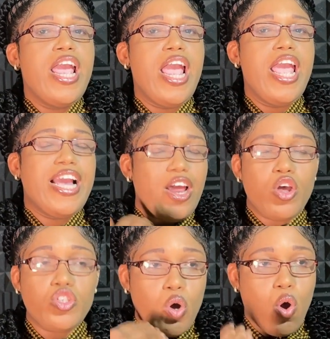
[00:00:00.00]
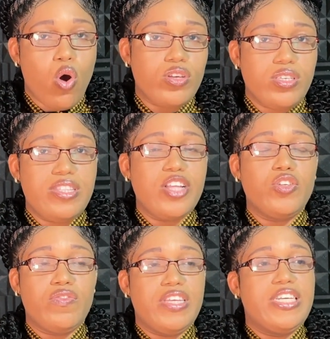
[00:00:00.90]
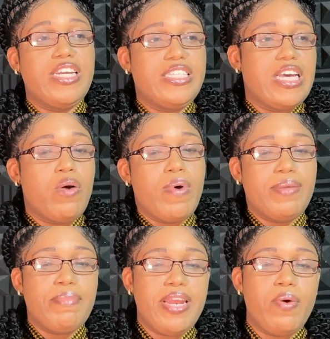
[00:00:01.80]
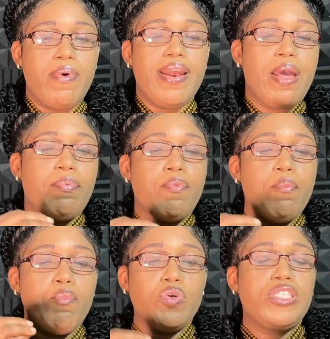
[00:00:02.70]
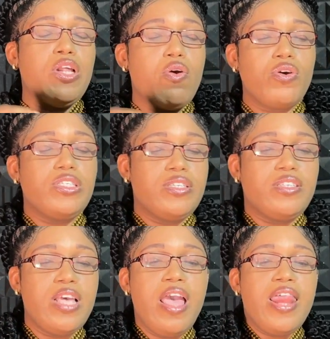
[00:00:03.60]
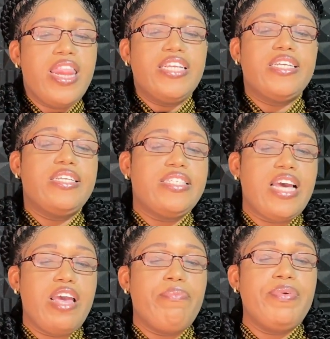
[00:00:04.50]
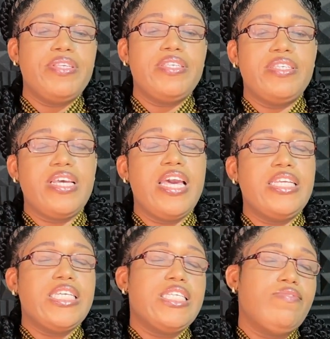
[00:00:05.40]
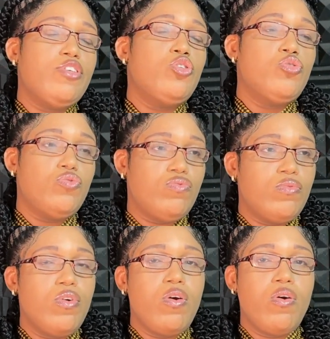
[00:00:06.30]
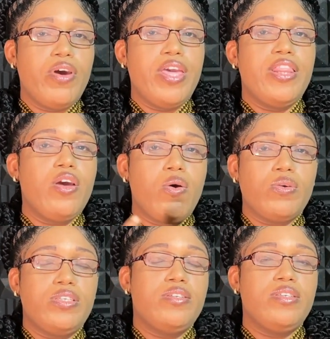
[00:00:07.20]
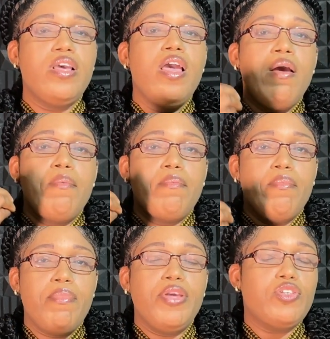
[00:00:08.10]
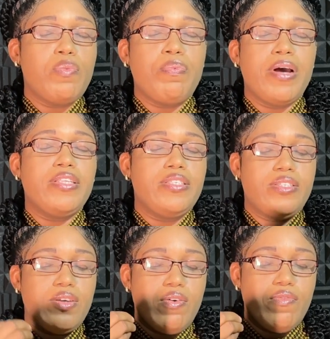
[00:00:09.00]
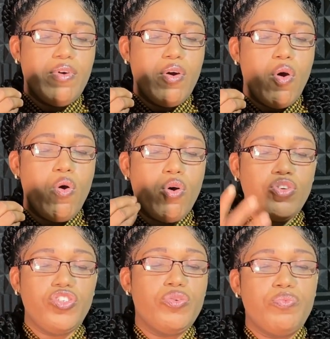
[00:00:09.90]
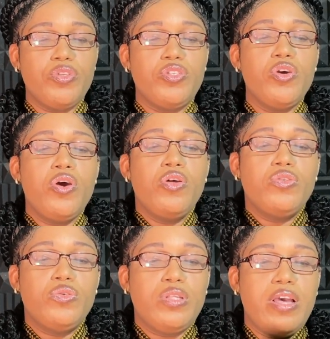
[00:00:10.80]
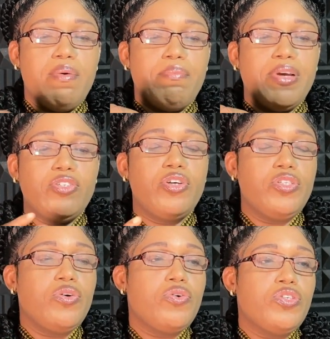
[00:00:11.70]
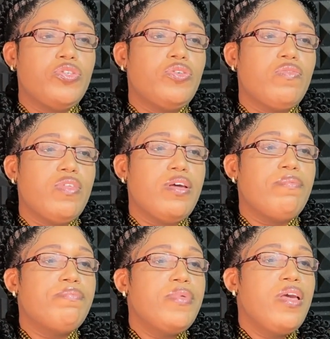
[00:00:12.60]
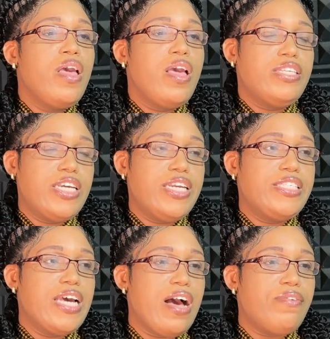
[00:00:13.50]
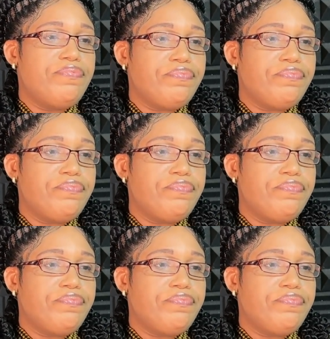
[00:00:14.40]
It can also cause that of the genital one, but the one that mostly causes the genital herpes is the HSV2. Okay, they causes major parts of, or contribute to the majority causes of the genital